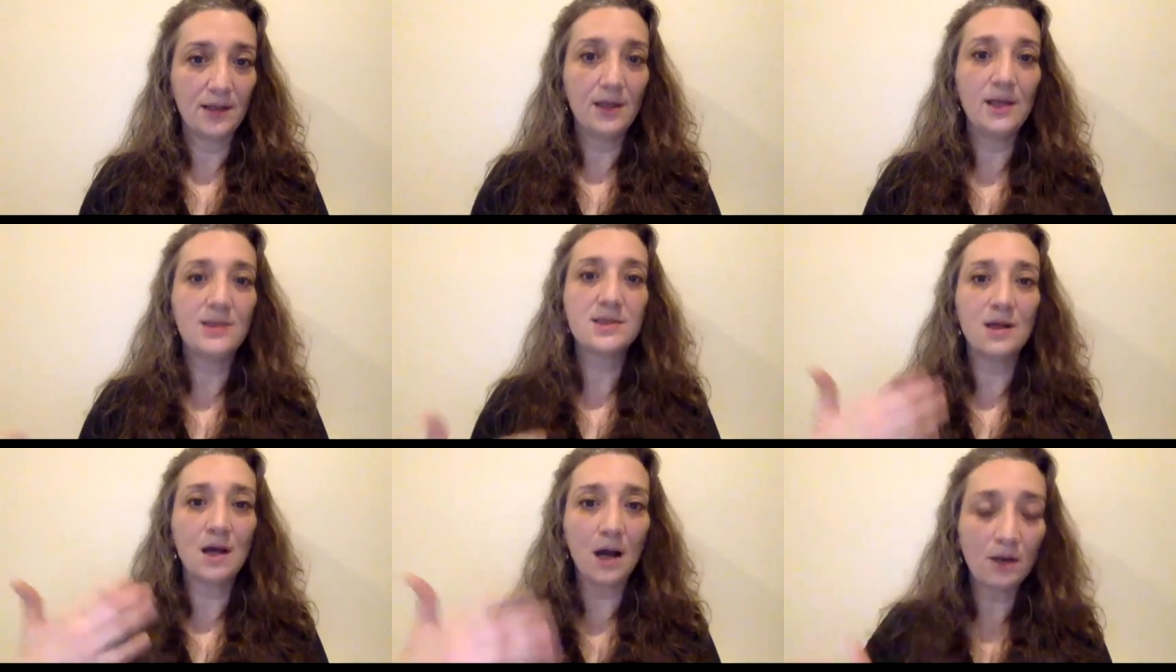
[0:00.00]

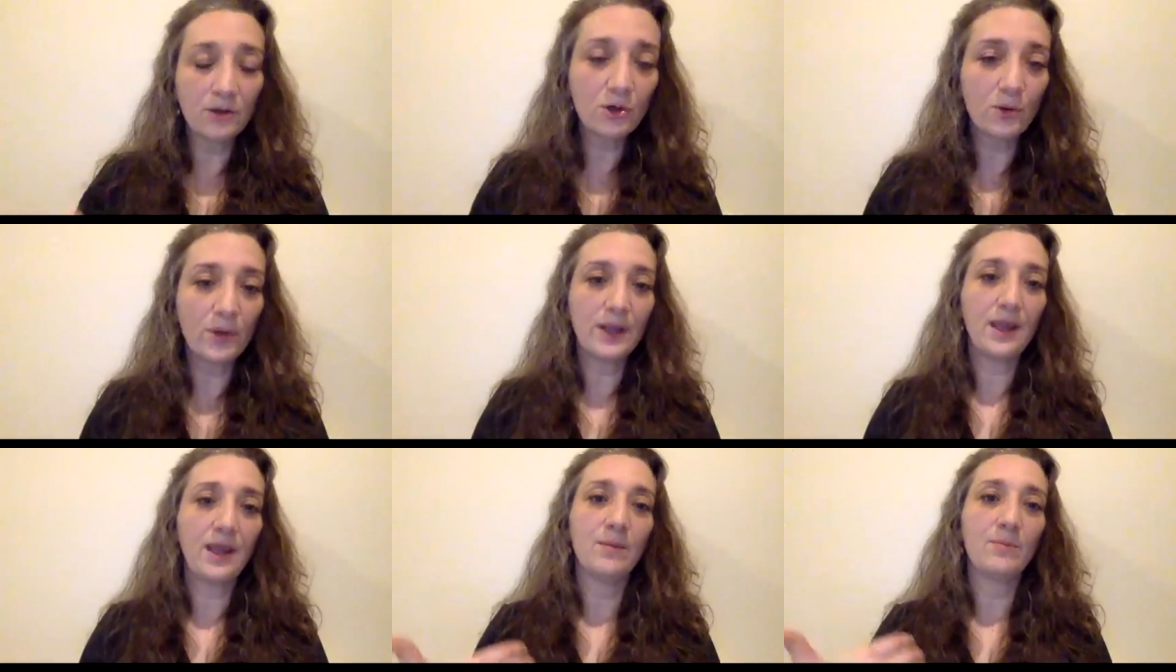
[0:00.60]
It's an
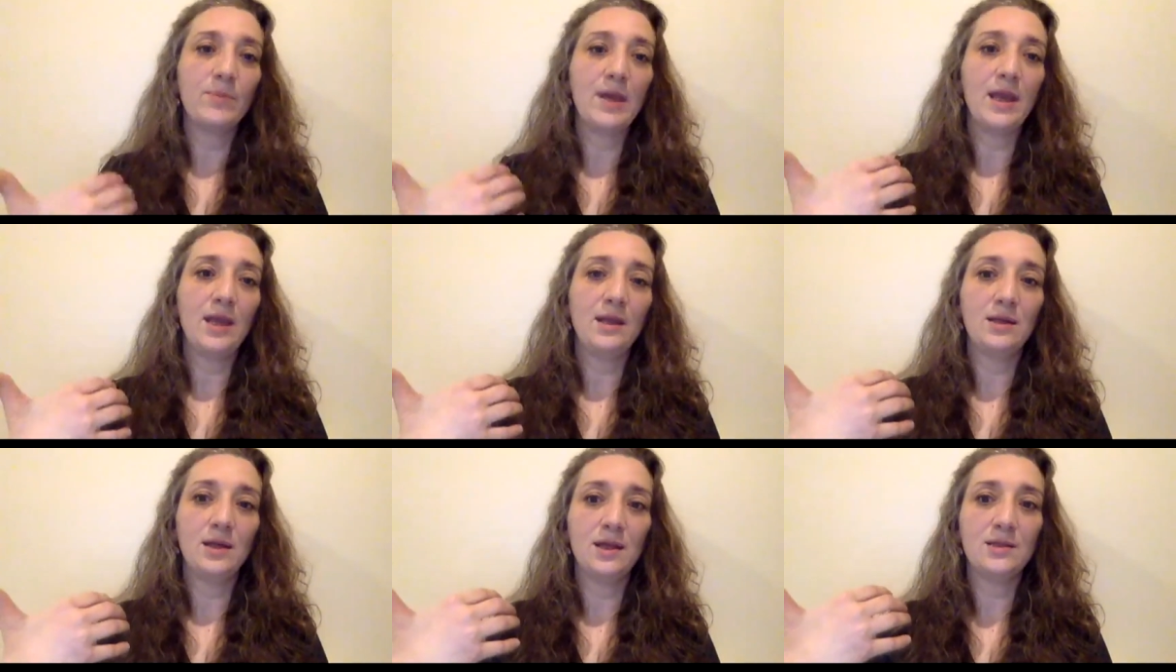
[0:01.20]
ongoing
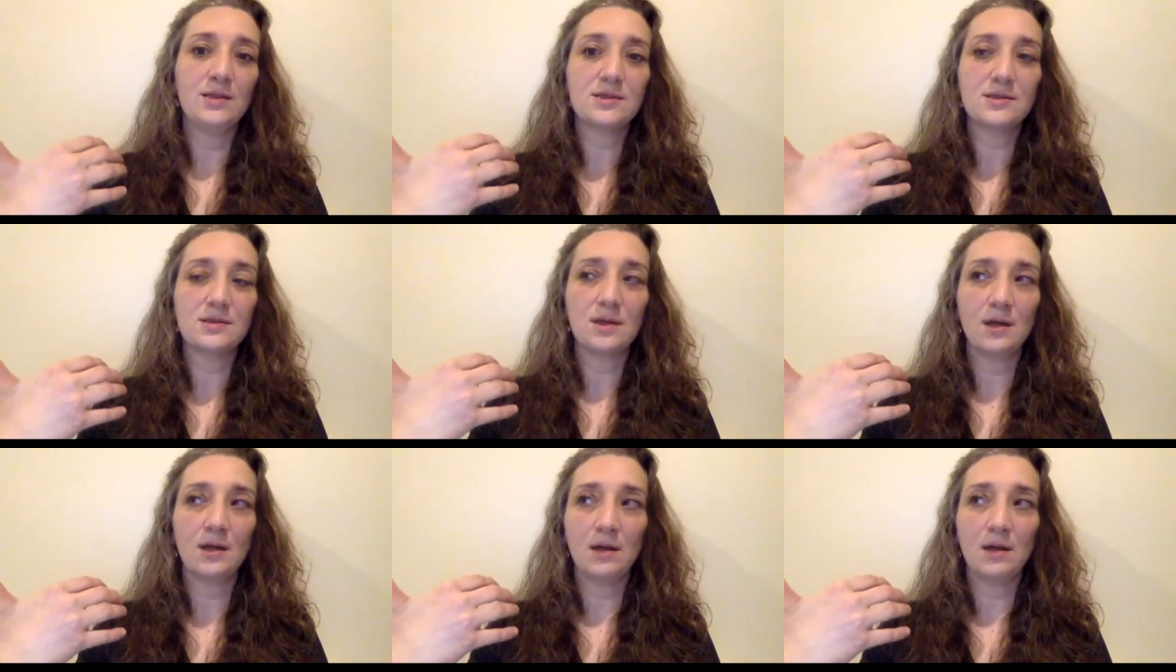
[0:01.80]
campaign. It's